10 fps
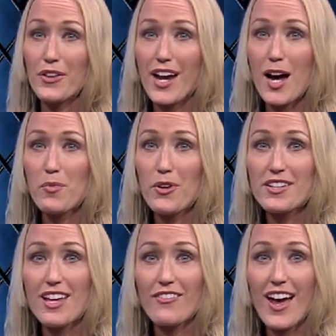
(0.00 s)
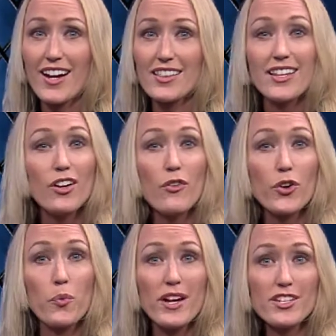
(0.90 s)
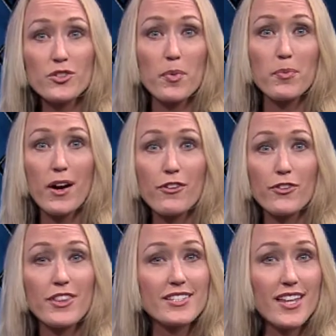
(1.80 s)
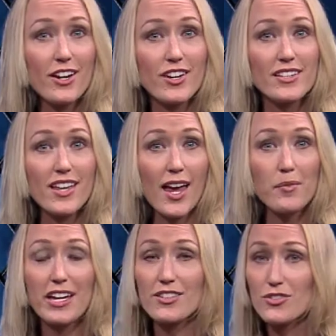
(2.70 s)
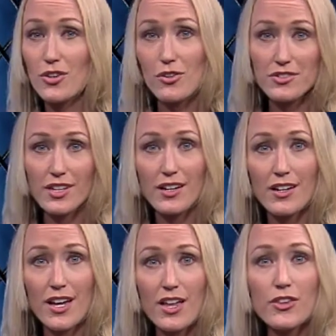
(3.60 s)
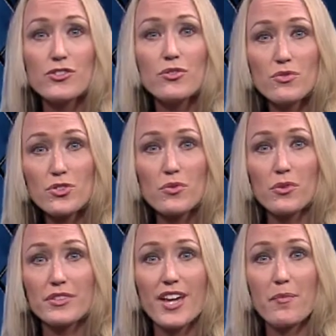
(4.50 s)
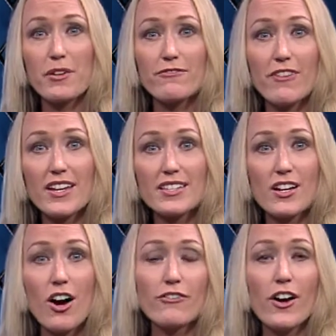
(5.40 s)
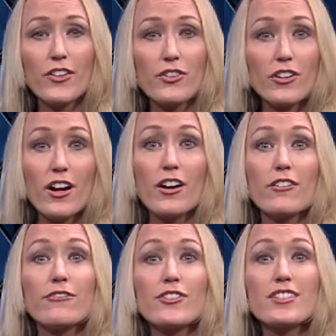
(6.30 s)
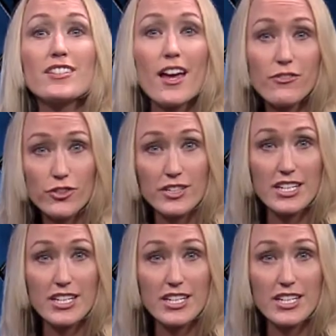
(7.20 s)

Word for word: Well, the Cowboys have had a little over a week to prepare for this Saturday's game against Tulsa. The two schools have been facing off on the gridiron for several